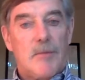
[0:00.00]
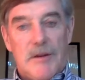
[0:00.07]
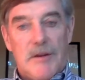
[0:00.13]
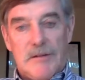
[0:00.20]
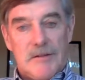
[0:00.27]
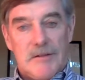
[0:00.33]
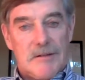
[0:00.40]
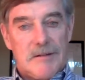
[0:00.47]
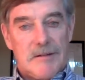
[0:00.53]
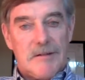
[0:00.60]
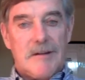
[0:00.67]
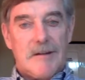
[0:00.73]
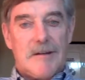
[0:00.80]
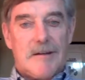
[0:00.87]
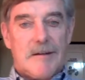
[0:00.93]
pieces.
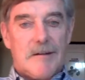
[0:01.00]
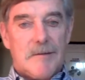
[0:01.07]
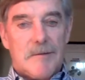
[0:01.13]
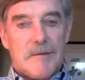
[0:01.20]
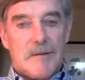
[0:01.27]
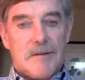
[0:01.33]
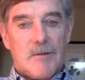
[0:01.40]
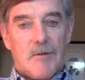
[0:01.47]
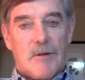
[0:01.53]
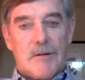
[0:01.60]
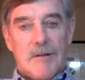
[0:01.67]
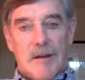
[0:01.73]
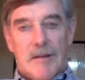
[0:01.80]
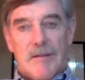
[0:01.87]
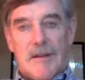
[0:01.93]
So
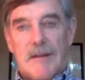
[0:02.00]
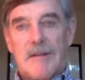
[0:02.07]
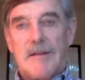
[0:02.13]
I think